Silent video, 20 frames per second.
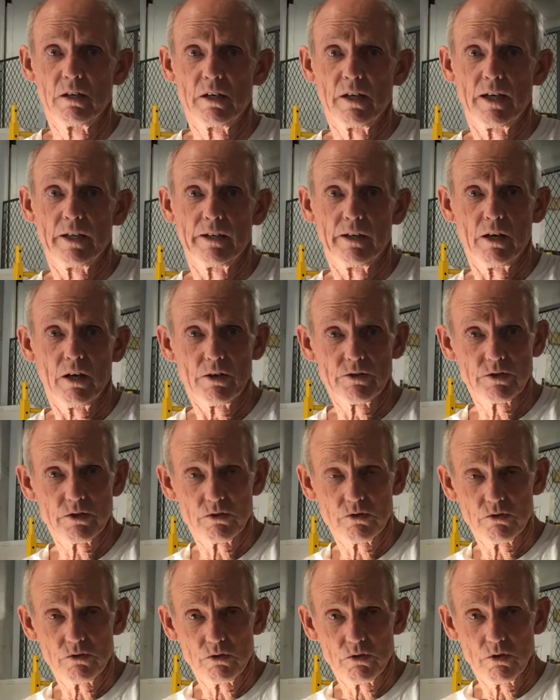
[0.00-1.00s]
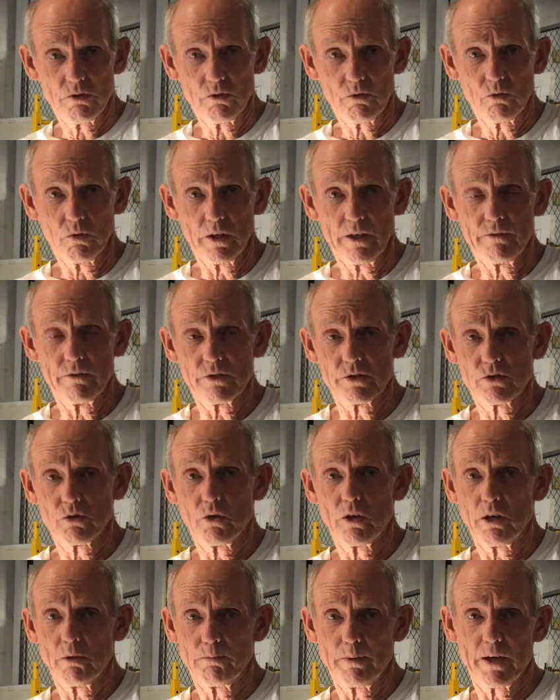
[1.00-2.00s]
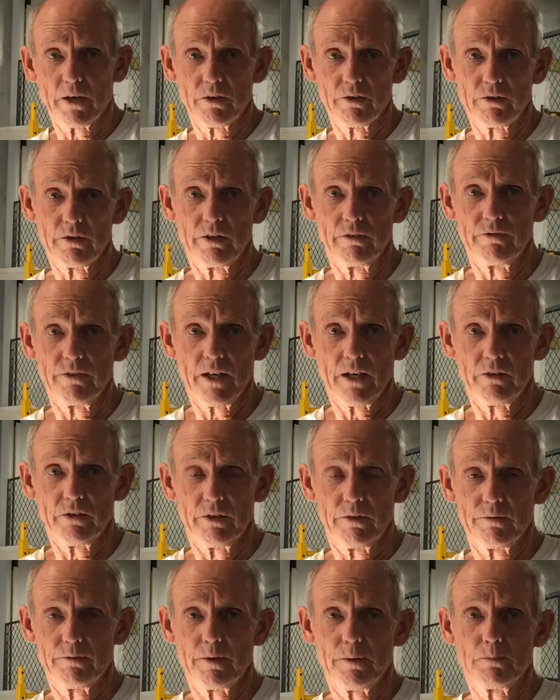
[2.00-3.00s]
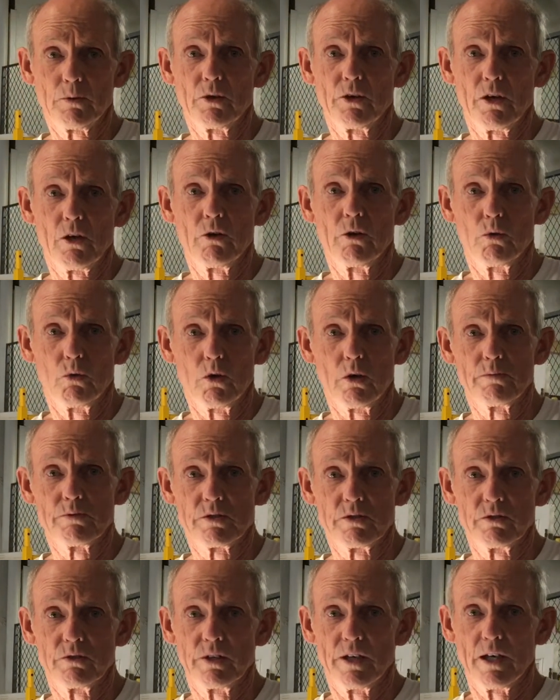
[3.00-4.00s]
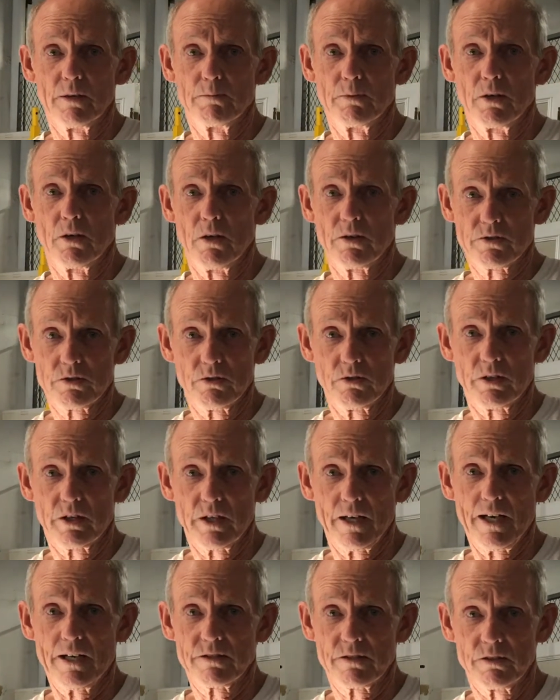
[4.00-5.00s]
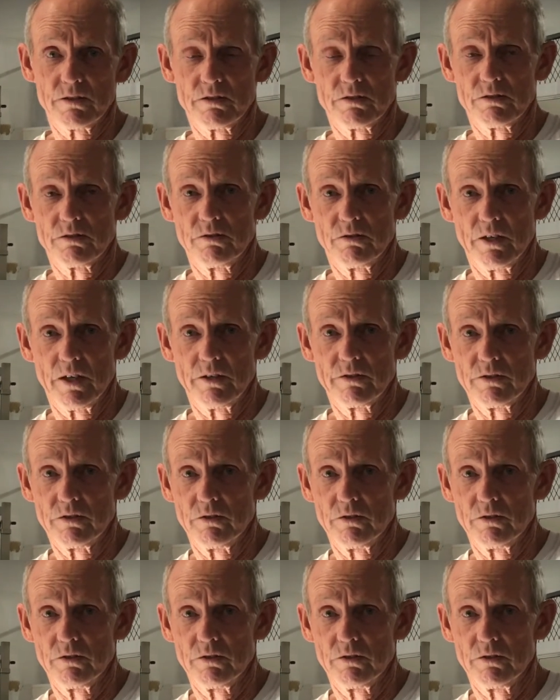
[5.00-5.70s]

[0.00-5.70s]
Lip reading: And they also leave the soil better than they found it. People know that worms do that, but also the castings do that too.